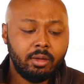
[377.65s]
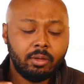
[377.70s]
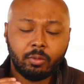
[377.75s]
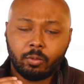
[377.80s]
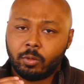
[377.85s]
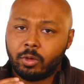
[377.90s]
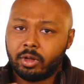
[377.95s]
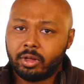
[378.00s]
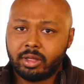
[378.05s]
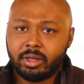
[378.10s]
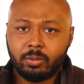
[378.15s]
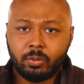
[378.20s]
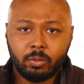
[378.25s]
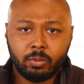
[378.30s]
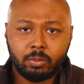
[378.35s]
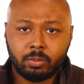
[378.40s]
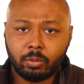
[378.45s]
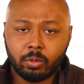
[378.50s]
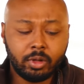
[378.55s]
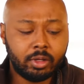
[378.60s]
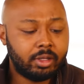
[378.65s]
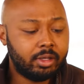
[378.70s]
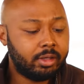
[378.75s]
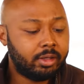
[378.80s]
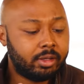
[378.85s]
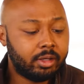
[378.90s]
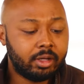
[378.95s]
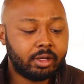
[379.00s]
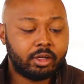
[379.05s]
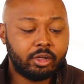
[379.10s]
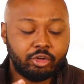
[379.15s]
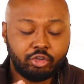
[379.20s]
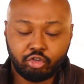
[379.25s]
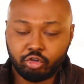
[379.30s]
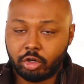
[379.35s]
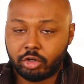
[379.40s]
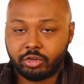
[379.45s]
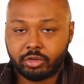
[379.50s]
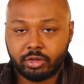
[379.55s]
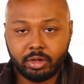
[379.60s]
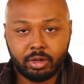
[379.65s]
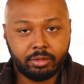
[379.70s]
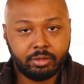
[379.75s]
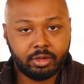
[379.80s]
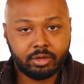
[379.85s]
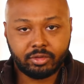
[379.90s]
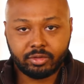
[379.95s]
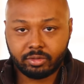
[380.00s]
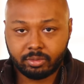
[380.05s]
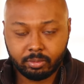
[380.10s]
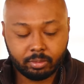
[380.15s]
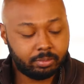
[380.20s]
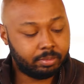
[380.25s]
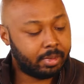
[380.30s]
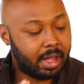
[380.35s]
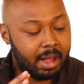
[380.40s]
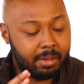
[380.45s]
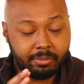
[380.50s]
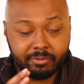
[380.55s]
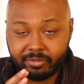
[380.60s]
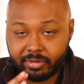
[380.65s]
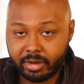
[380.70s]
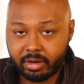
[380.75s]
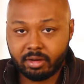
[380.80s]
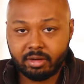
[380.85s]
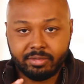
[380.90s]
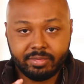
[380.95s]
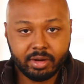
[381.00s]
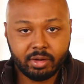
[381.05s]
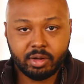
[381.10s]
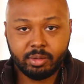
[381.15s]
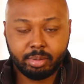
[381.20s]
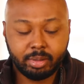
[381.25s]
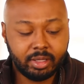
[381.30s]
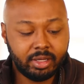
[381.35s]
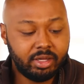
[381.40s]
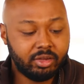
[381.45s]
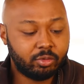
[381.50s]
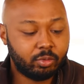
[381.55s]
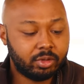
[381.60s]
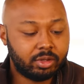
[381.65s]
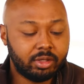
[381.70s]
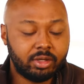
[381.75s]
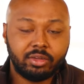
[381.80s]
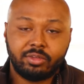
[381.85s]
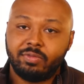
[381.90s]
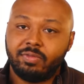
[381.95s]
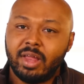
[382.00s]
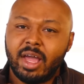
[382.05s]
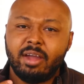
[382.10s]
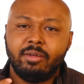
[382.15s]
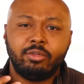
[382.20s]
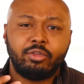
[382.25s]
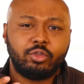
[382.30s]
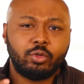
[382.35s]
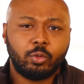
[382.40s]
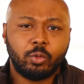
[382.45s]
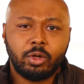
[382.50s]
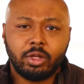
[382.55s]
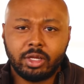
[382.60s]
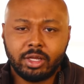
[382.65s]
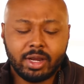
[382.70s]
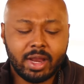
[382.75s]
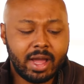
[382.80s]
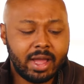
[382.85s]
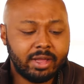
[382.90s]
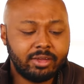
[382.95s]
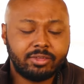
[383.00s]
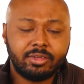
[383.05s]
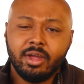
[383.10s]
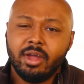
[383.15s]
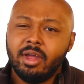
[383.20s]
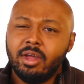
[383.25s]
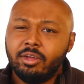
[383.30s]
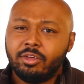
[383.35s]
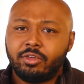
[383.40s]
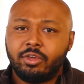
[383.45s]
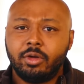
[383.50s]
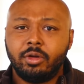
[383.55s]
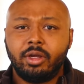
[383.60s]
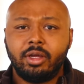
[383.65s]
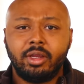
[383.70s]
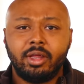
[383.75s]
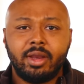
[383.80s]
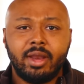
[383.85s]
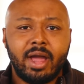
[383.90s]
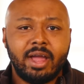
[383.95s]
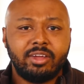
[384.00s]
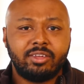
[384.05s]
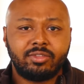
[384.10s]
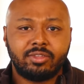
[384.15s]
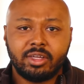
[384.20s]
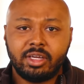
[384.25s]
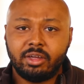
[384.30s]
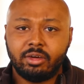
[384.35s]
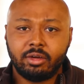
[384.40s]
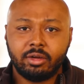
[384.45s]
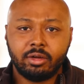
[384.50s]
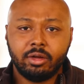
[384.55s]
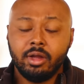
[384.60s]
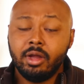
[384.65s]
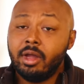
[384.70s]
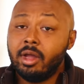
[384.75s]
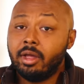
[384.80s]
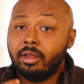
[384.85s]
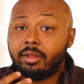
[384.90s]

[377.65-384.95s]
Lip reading: Really, really good construction on this. I'm very, very pleased with this. Flavors are really nice. Still getting a nice cedar.